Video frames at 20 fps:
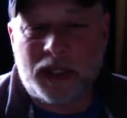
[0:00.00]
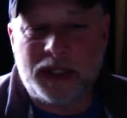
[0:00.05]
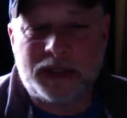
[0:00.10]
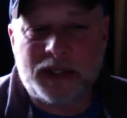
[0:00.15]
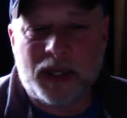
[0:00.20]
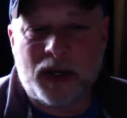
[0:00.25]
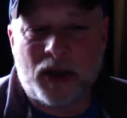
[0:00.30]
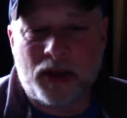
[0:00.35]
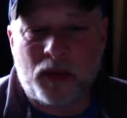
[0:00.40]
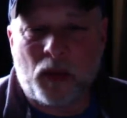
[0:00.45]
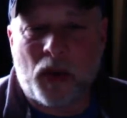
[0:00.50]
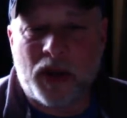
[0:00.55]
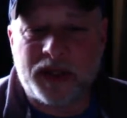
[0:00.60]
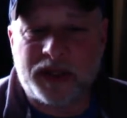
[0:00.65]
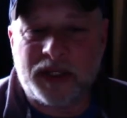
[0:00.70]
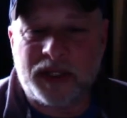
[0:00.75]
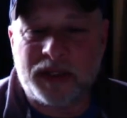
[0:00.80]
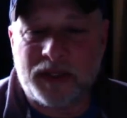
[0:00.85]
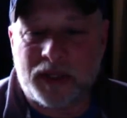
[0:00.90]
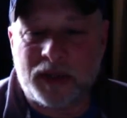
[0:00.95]
said
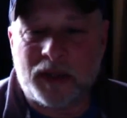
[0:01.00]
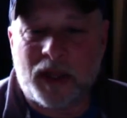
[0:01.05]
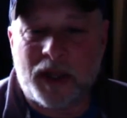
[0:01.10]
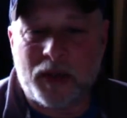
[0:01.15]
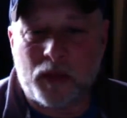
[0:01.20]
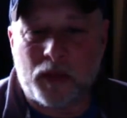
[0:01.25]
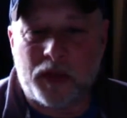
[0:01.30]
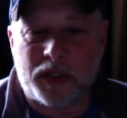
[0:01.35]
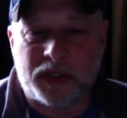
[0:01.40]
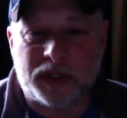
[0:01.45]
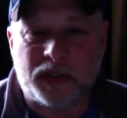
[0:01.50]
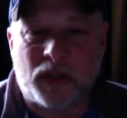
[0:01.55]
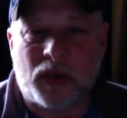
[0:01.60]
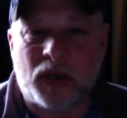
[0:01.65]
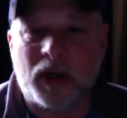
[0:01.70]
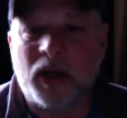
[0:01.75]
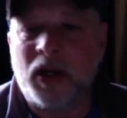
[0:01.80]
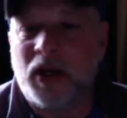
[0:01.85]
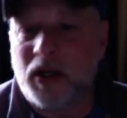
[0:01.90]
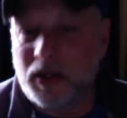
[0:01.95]
otherwise he did like what he
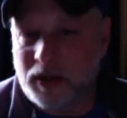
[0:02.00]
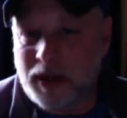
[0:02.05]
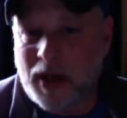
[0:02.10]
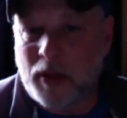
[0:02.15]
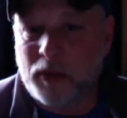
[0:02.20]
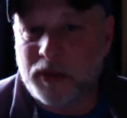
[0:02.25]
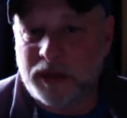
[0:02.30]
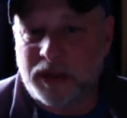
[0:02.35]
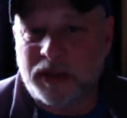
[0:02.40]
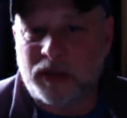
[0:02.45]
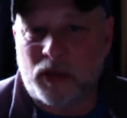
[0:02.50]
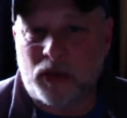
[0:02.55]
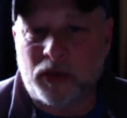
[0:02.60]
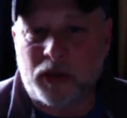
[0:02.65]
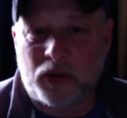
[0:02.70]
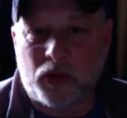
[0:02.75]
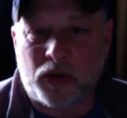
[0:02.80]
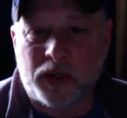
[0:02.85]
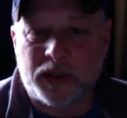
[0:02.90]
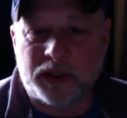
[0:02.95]
saw. That was his
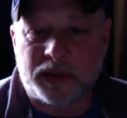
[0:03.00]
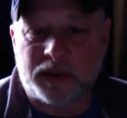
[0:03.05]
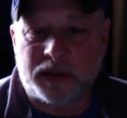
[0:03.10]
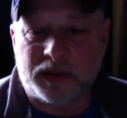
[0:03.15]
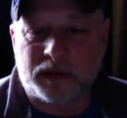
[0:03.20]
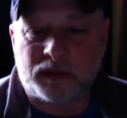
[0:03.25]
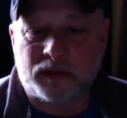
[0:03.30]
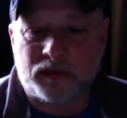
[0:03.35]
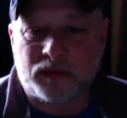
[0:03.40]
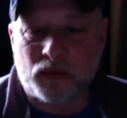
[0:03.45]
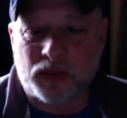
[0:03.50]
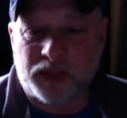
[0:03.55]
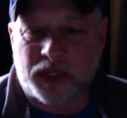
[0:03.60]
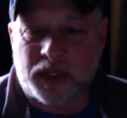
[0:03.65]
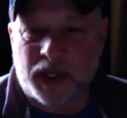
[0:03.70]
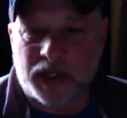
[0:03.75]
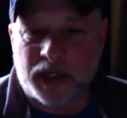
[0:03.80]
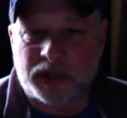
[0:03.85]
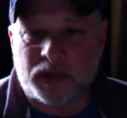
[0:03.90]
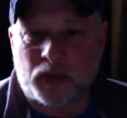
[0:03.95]
only criticism, was
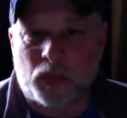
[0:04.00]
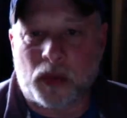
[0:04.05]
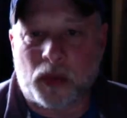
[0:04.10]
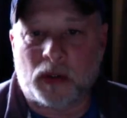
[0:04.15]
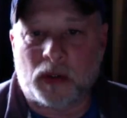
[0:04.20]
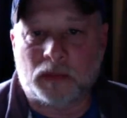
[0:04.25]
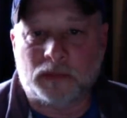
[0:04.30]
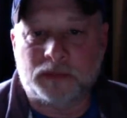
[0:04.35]
against the wall.